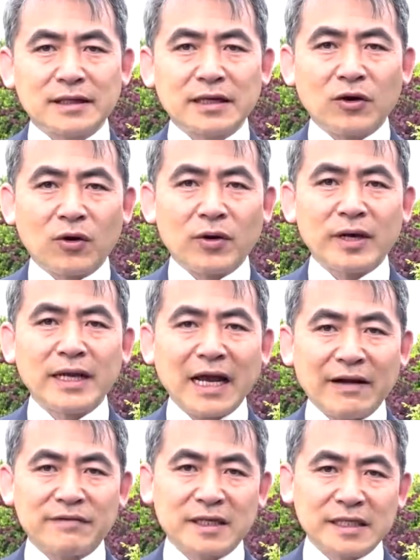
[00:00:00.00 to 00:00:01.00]
They already
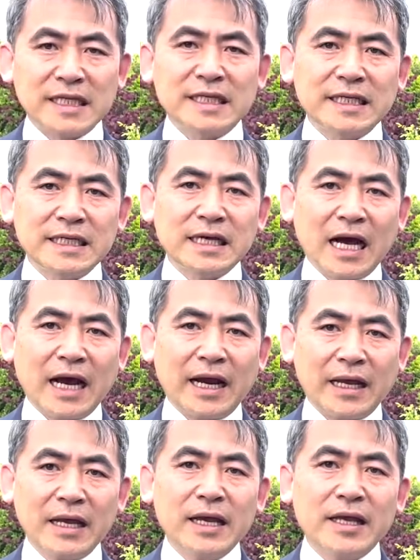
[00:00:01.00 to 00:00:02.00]
have the
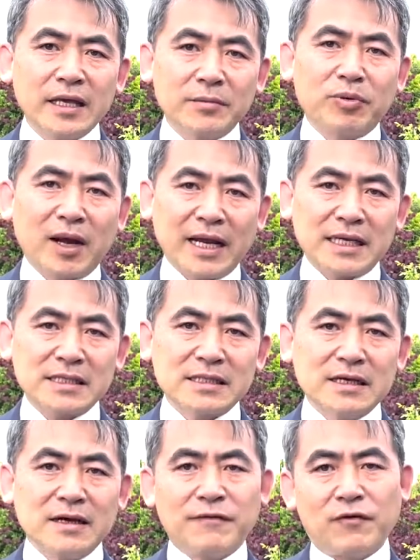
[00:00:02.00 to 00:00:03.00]
DTI in place
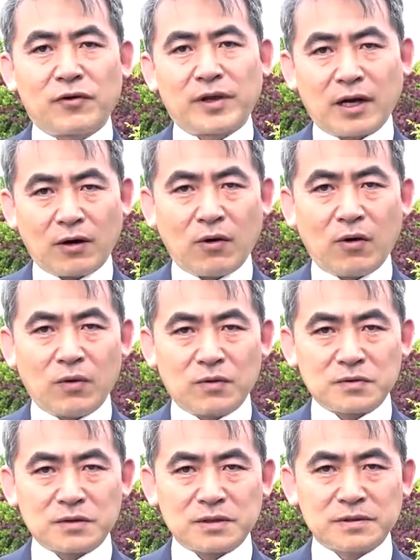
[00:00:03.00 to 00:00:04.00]
for their
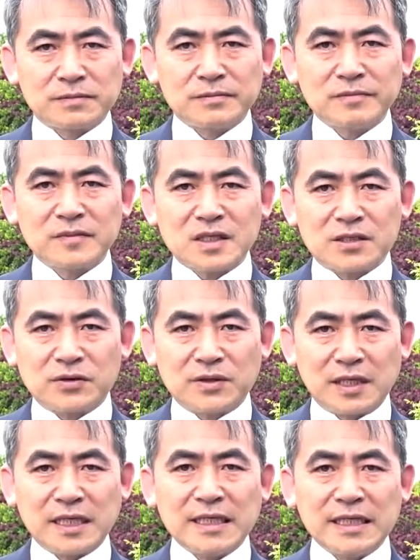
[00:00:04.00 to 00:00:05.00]
loans. So
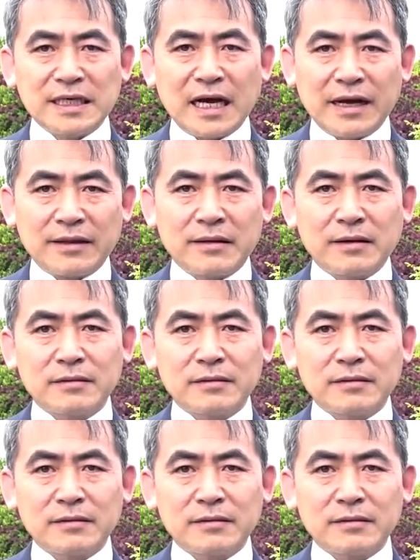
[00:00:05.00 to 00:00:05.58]
the DTI,